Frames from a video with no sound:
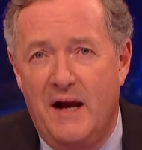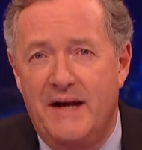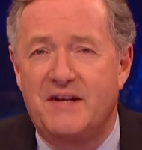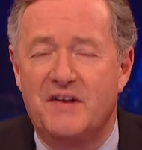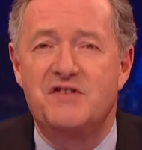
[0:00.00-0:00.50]

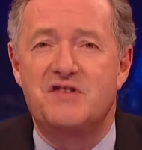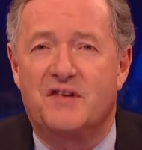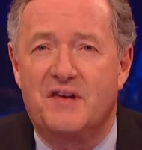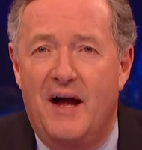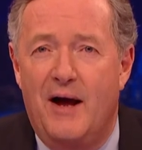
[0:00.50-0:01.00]
He doesn't
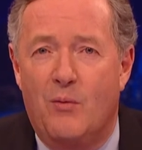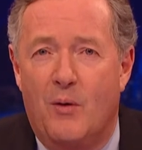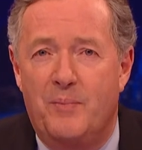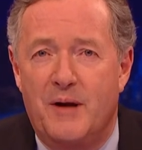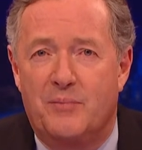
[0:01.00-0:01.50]
just care
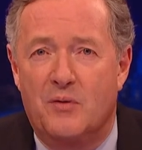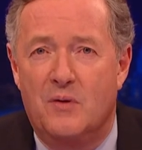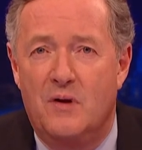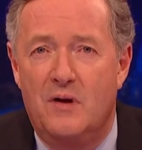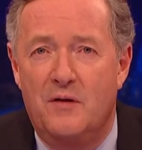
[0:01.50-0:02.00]
what
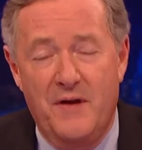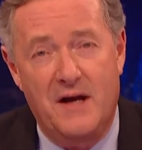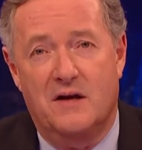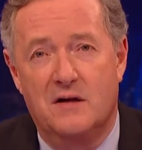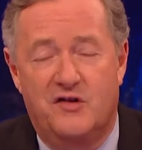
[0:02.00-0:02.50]
people
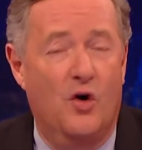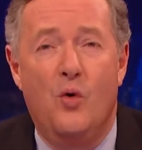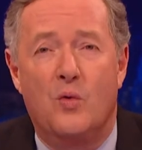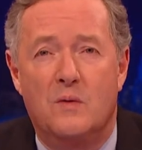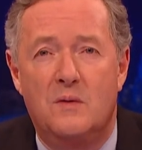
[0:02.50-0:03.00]
think at
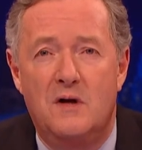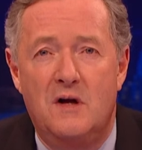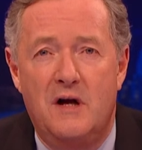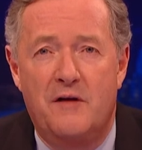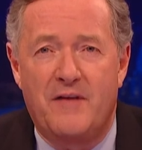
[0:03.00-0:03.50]
all.
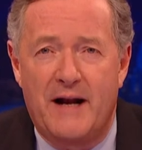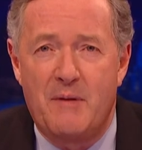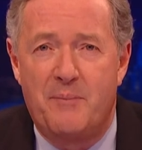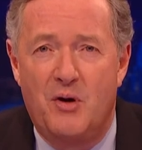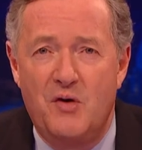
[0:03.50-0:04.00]
If
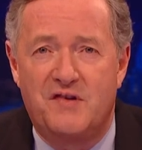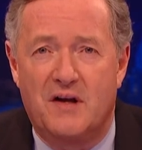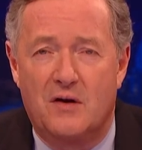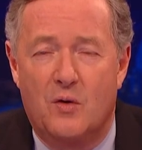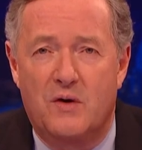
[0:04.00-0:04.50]
Vladimir
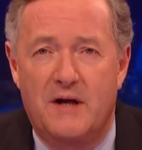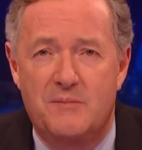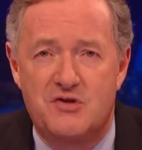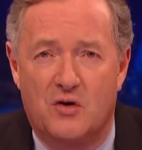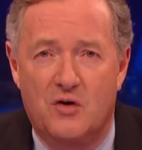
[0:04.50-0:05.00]
Putin or
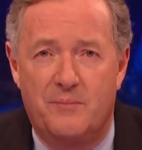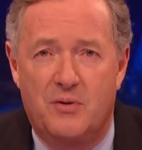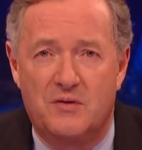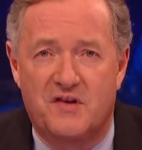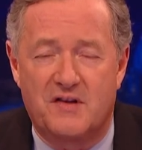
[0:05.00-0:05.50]
Kim Jong-un
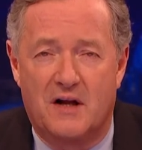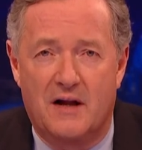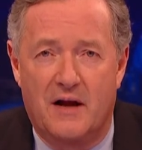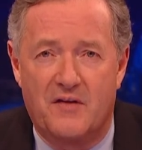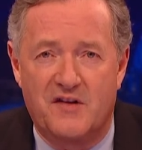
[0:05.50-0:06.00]
pulled a stunt
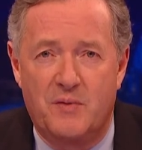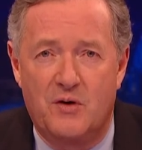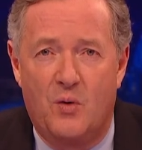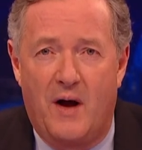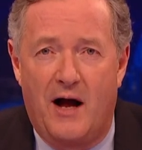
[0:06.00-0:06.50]
like this,
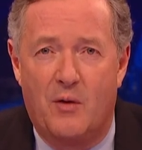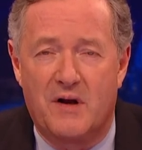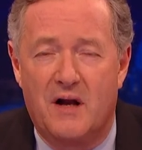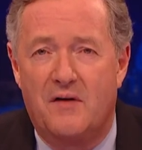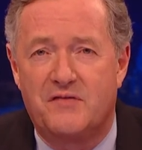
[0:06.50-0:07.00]
we'd all howl
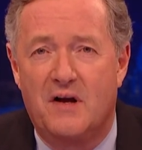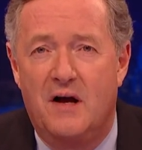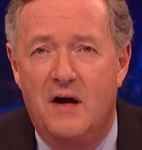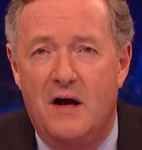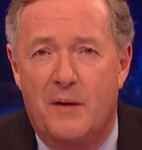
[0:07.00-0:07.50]
with laughter
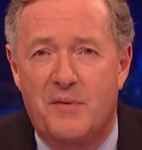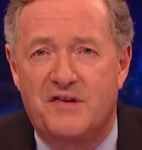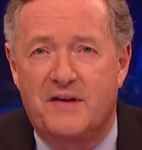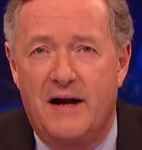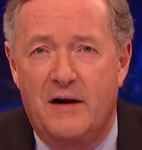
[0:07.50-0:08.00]
at the
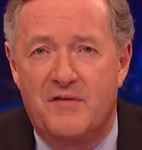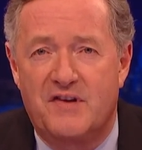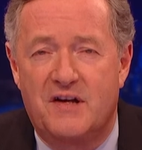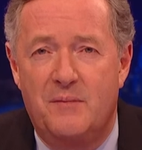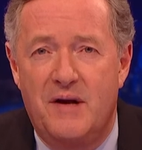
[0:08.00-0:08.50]
scale of
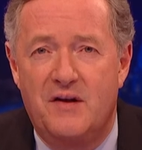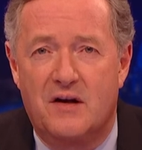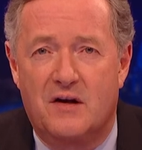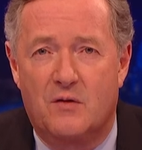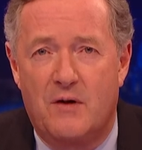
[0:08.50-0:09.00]
his
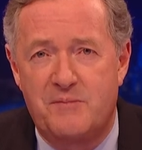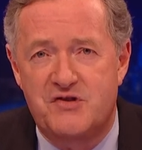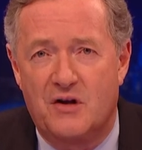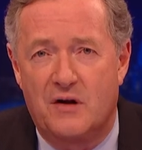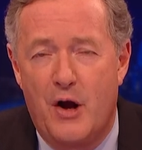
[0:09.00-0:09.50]
comedic
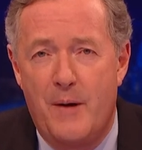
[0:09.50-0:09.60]
corruption.